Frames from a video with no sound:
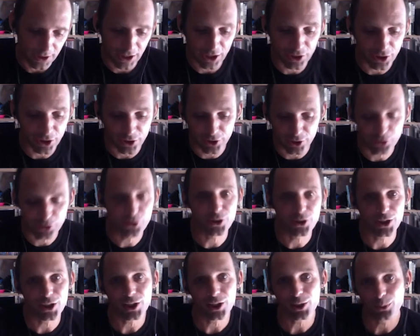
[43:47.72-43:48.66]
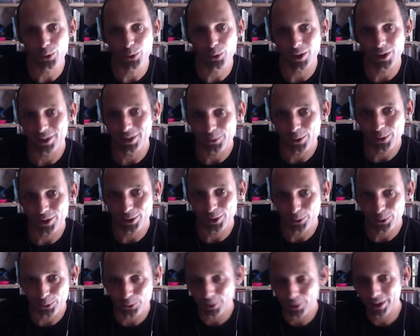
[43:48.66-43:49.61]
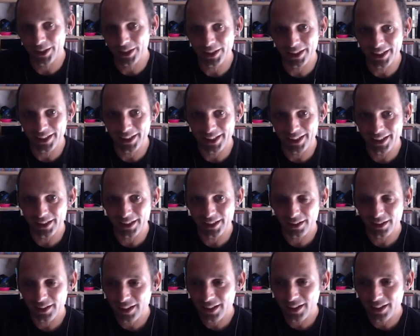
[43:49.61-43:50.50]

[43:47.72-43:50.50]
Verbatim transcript: So, and the third one, the one that really